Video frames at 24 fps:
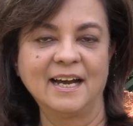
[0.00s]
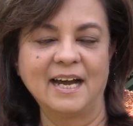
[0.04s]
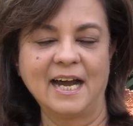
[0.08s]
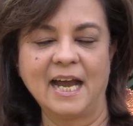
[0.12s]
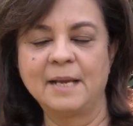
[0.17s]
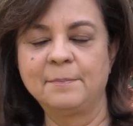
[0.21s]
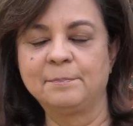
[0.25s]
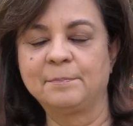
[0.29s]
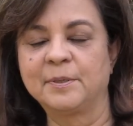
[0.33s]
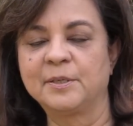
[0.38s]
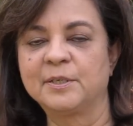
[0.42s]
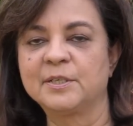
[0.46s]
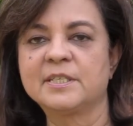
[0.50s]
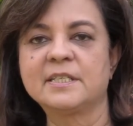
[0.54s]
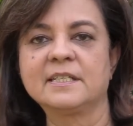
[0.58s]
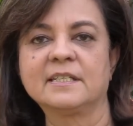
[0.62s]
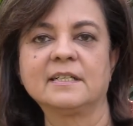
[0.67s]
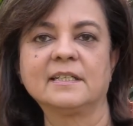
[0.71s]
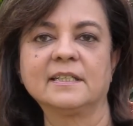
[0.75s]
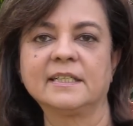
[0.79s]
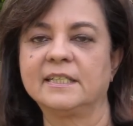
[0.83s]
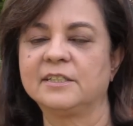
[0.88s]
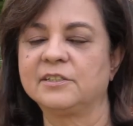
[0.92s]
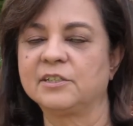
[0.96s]
I
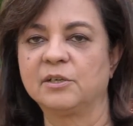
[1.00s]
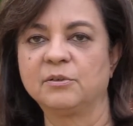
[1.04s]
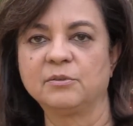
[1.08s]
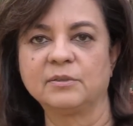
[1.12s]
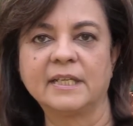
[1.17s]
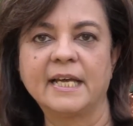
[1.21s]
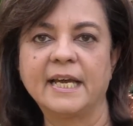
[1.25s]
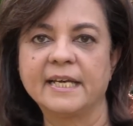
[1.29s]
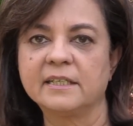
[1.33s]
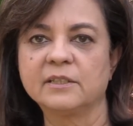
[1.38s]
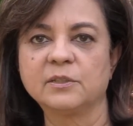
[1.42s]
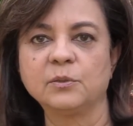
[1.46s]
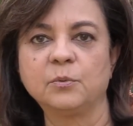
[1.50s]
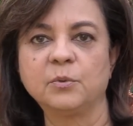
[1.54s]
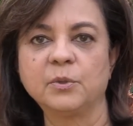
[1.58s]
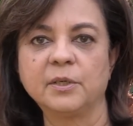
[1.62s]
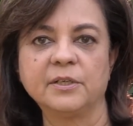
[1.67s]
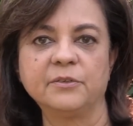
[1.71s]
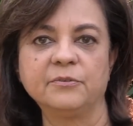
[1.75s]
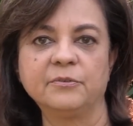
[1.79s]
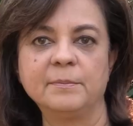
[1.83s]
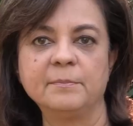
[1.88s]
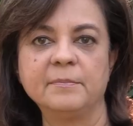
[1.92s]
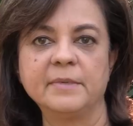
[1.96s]
personally don't like the
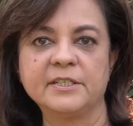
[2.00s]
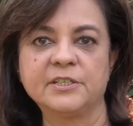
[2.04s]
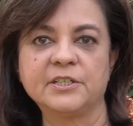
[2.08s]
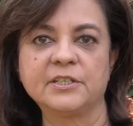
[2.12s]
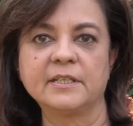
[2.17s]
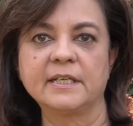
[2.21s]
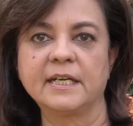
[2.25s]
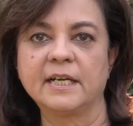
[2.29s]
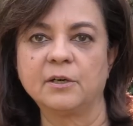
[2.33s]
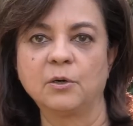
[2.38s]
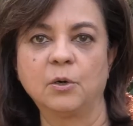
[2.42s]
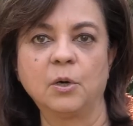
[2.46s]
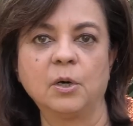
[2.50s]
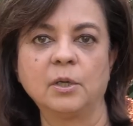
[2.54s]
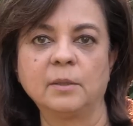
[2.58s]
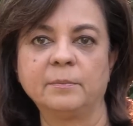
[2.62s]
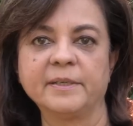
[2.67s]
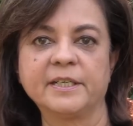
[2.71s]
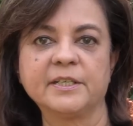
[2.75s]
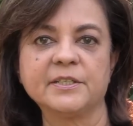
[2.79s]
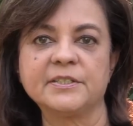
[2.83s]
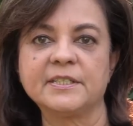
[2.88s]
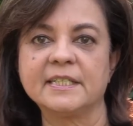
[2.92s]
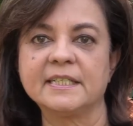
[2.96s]
word remission at all
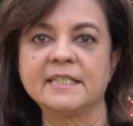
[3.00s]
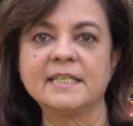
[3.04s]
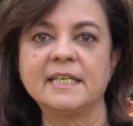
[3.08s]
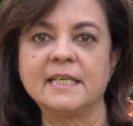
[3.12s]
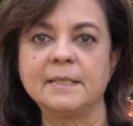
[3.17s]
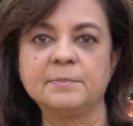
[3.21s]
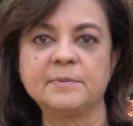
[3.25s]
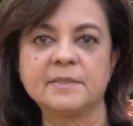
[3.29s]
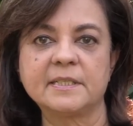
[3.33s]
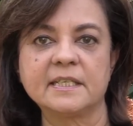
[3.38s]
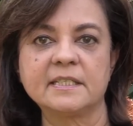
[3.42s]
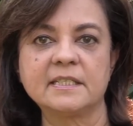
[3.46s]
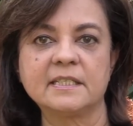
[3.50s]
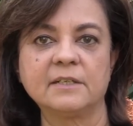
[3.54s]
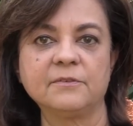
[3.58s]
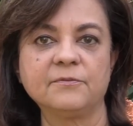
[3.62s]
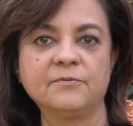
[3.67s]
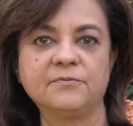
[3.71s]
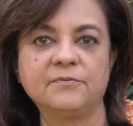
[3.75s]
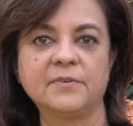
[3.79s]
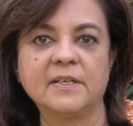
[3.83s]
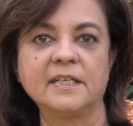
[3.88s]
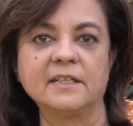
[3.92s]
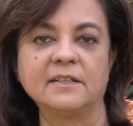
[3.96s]
because it keeps us in
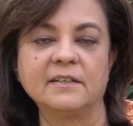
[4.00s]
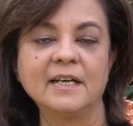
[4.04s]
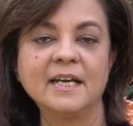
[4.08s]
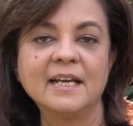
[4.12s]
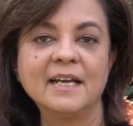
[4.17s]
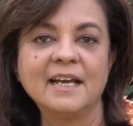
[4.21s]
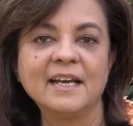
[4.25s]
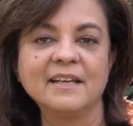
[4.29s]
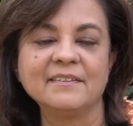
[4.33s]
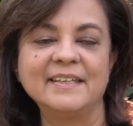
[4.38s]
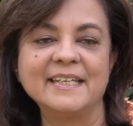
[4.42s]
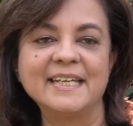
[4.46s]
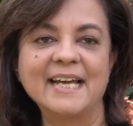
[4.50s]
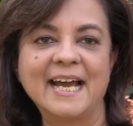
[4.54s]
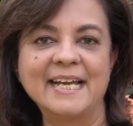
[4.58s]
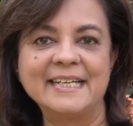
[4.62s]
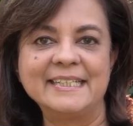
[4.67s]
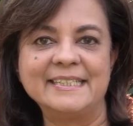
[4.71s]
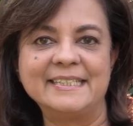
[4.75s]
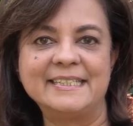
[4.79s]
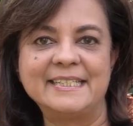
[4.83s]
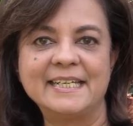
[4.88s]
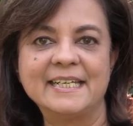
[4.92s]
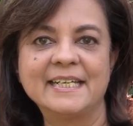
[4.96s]
fear. The
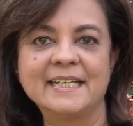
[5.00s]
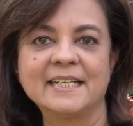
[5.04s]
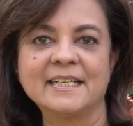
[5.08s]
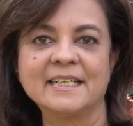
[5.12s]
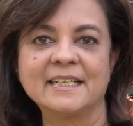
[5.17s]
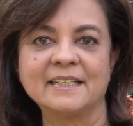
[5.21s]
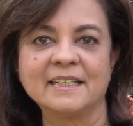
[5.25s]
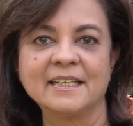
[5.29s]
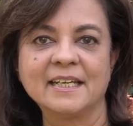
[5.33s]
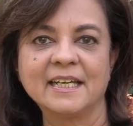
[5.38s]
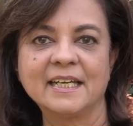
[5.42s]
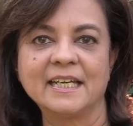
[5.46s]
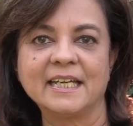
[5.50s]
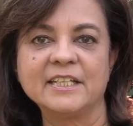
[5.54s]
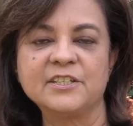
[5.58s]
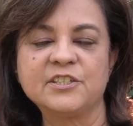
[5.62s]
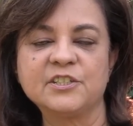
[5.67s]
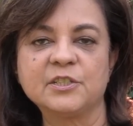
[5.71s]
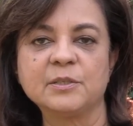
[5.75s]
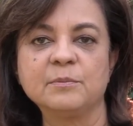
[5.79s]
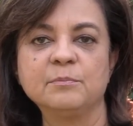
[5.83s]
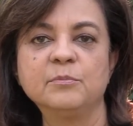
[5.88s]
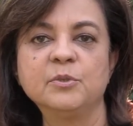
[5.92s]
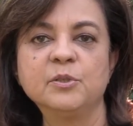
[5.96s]
idea is
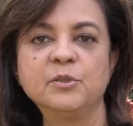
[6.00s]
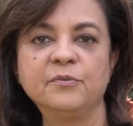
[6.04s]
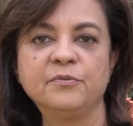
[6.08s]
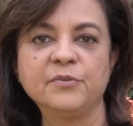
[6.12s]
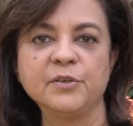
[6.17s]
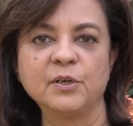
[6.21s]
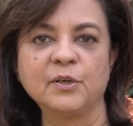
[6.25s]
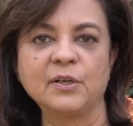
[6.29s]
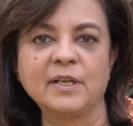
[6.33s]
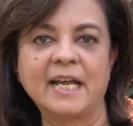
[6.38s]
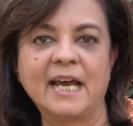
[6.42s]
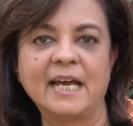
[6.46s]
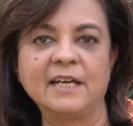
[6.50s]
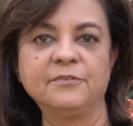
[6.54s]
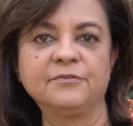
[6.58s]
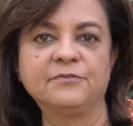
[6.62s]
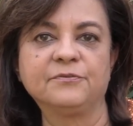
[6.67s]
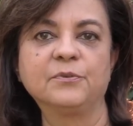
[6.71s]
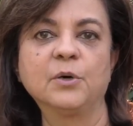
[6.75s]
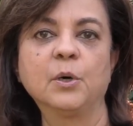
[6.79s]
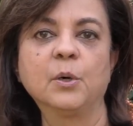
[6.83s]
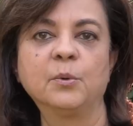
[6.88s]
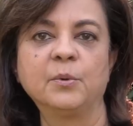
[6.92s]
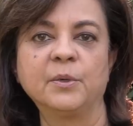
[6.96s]
to move your life
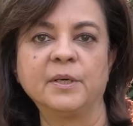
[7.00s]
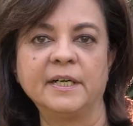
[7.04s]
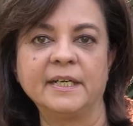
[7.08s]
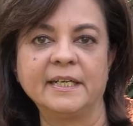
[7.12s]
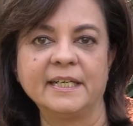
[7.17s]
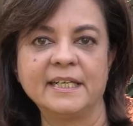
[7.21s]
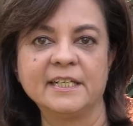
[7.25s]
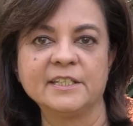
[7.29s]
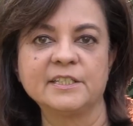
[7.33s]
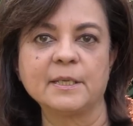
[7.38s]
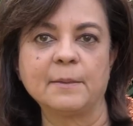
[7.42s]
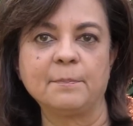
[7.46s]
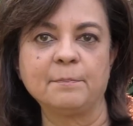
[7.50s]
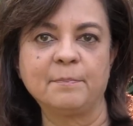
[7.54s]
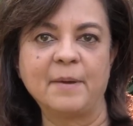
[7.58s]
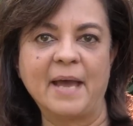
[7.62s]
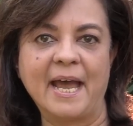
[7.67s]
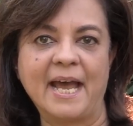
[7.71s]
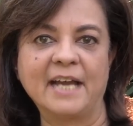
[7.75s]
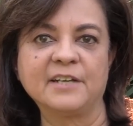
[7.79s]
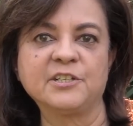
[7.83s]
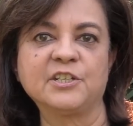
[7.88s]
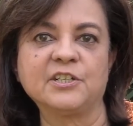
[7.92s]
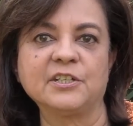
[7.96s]
forward into
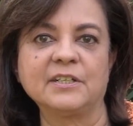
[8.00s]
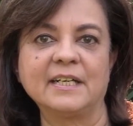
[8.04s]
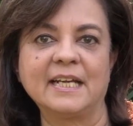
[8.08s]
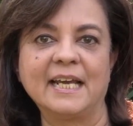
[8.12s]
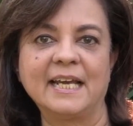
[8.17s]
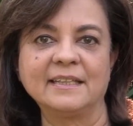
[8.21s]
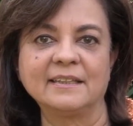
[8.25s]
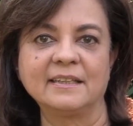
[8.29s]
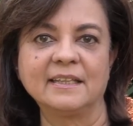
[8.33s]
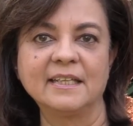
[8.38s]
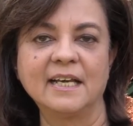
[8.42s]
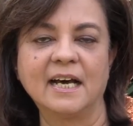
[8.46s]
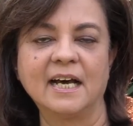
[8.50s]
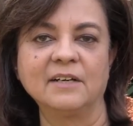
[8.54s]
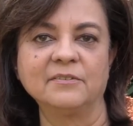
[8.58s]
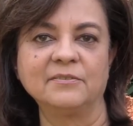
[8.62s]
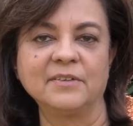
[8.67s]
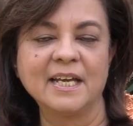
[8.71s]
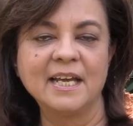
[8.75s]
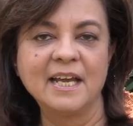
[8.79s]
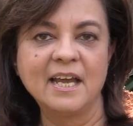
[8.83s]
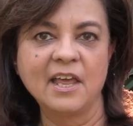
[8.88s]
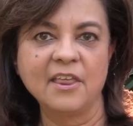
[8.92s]
passion and love.